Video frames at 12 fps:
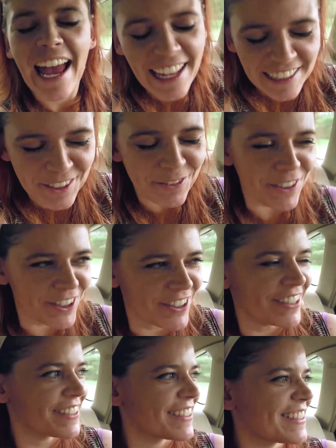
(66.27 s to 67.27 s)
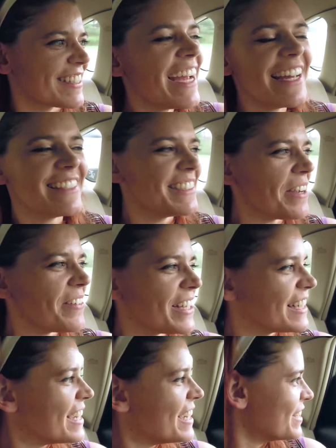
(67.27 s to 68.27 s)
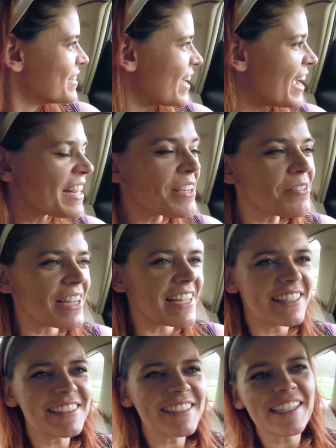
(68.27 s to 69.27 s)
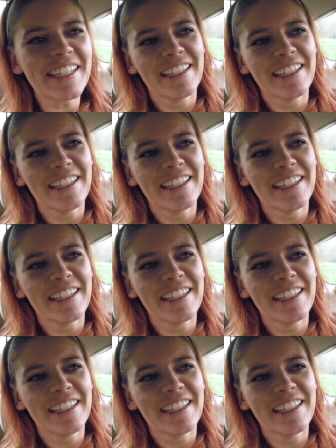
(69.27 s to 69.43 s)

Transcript: cats first. Damn it. So, anyways.